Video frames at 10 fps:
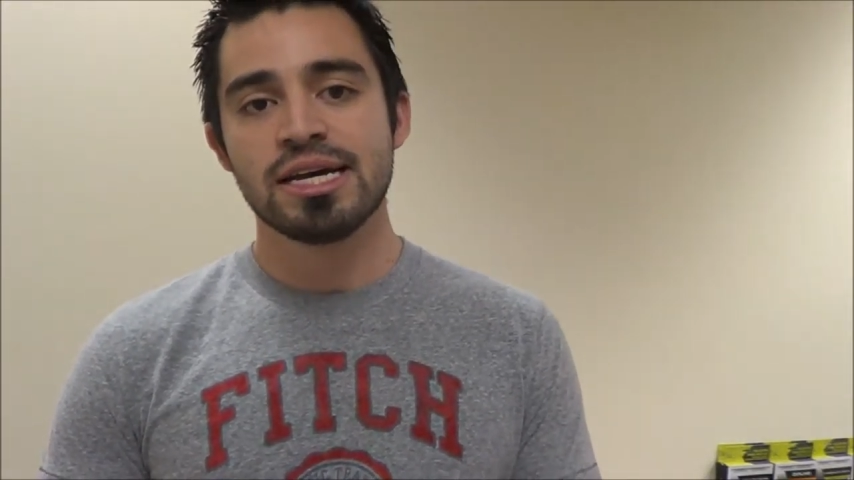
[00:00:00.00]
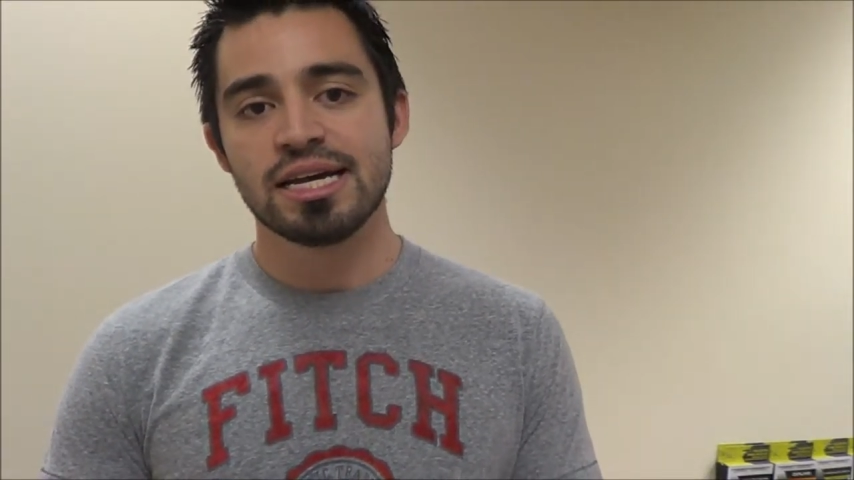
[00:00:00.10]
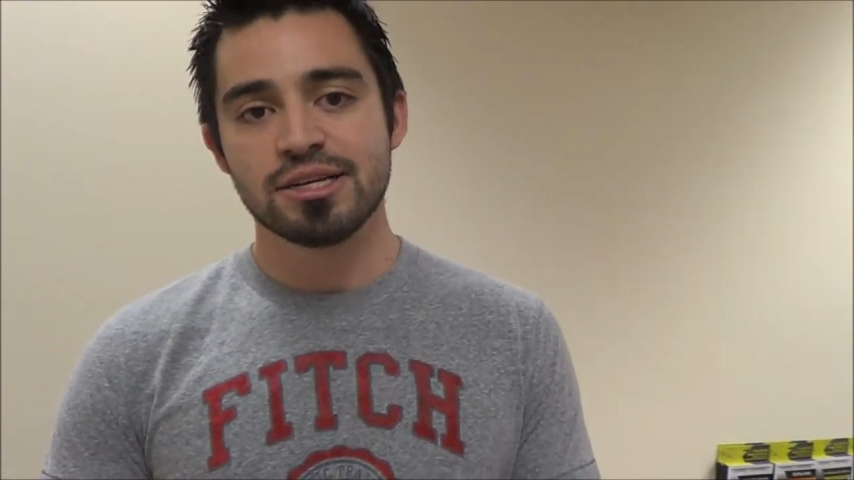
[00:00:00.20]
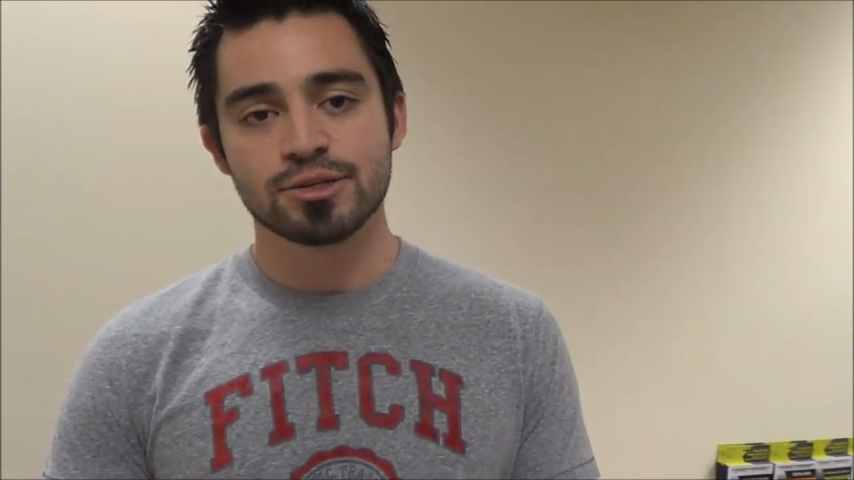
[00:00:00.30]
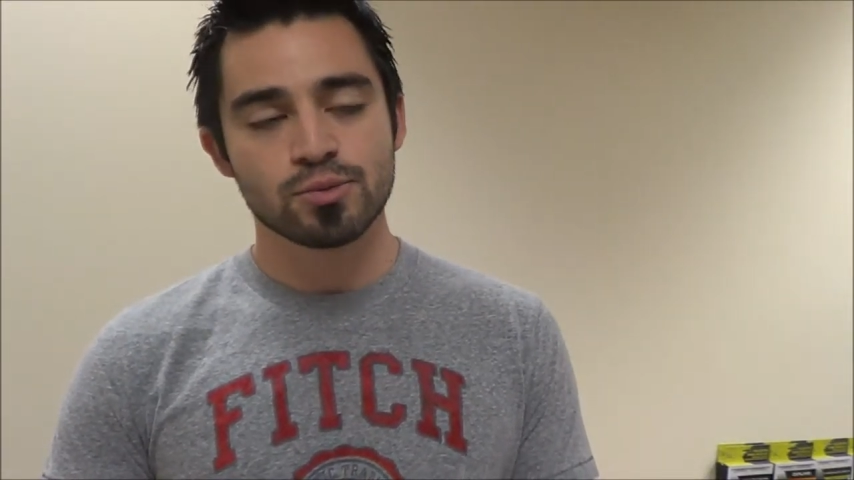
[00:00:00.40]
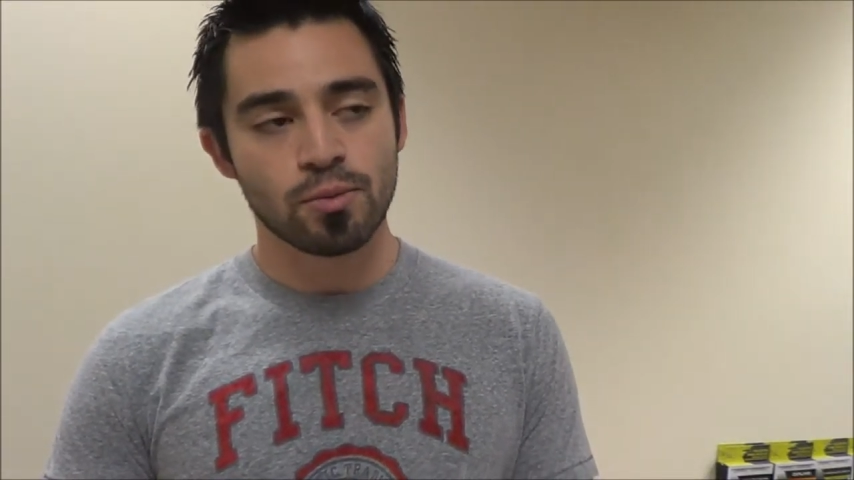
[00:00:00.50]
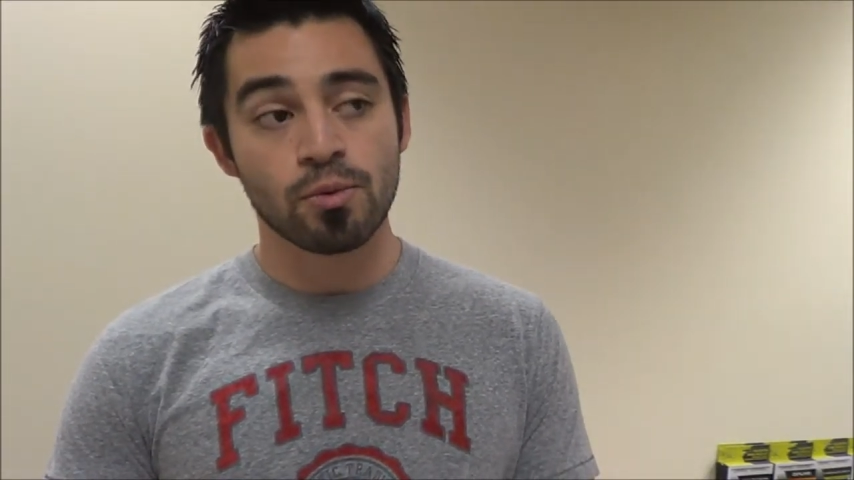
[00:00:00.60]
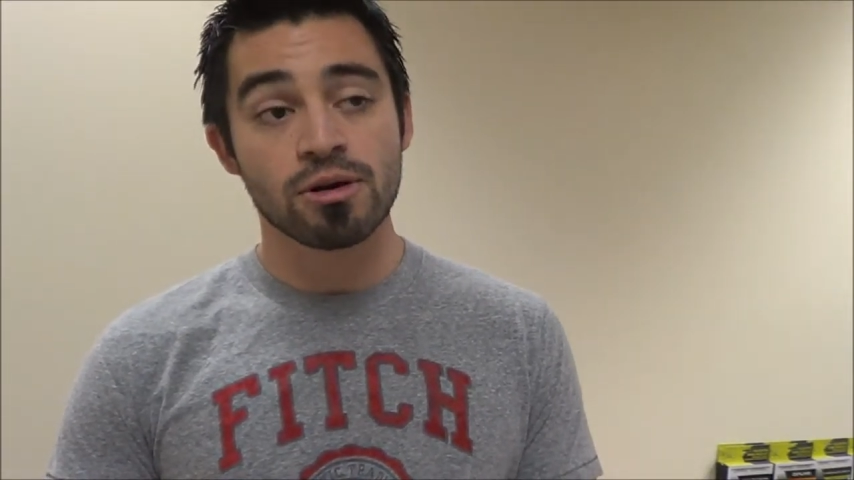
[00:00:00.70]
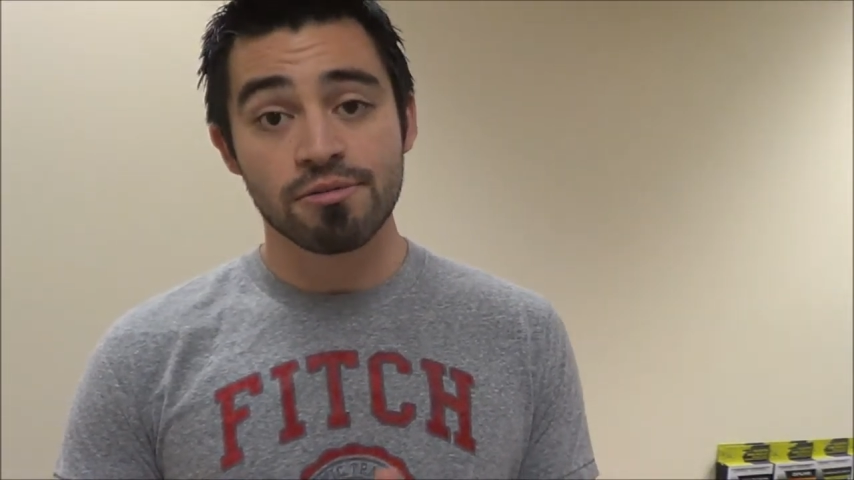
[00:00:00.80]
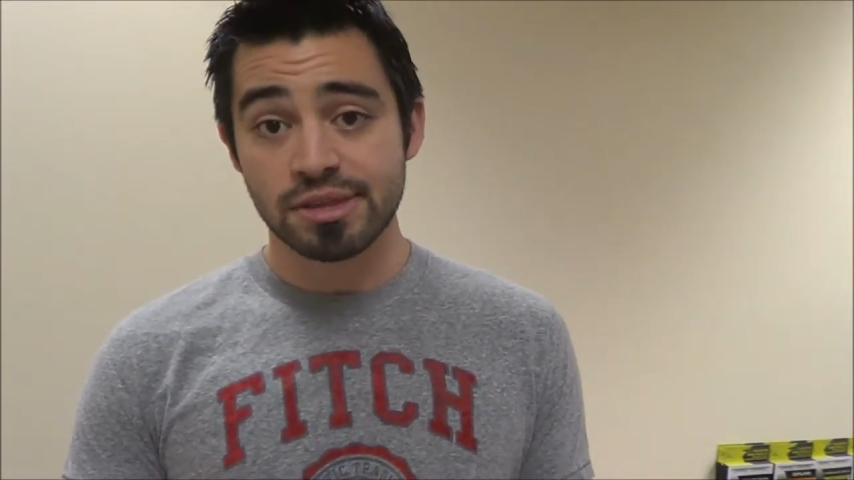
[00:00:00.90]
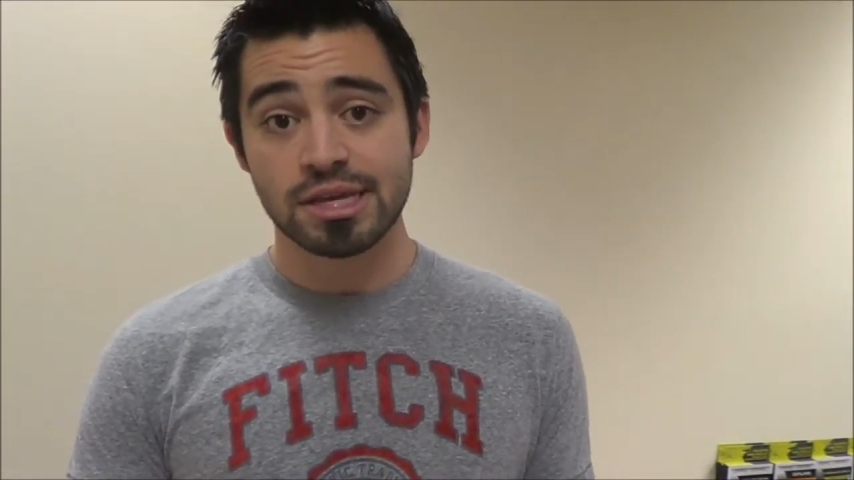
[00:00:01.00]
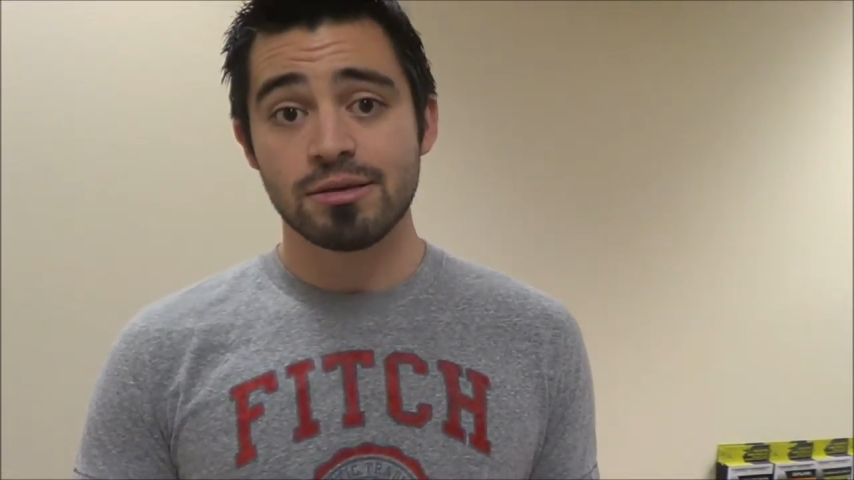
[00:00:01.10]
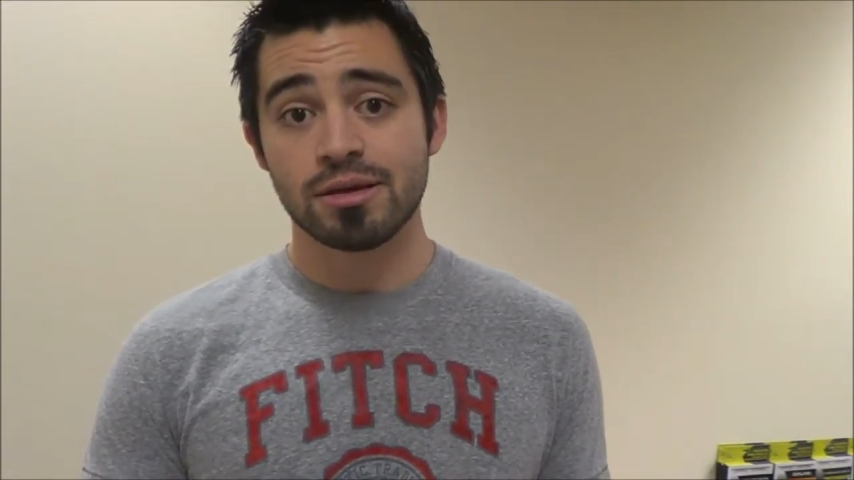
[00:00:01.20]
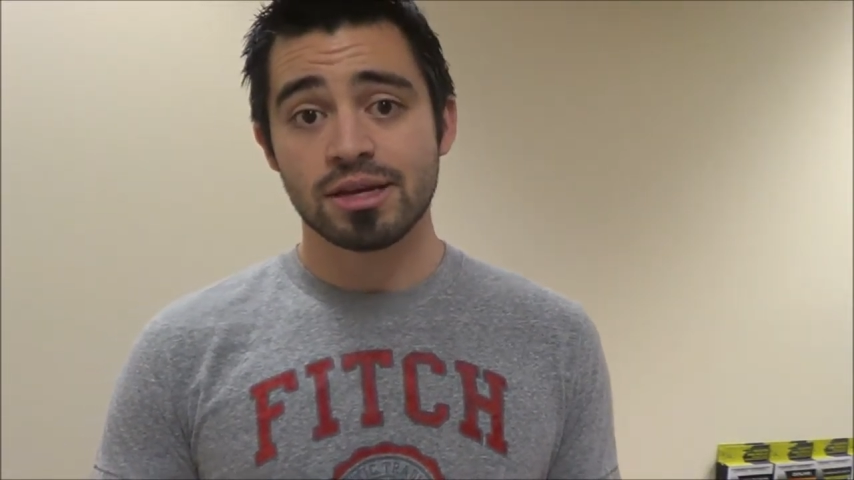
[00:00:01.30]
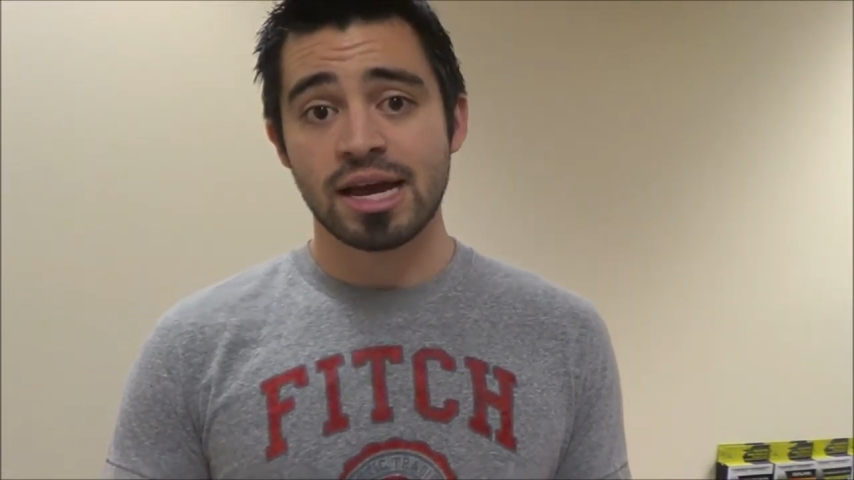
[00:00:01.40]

is one of the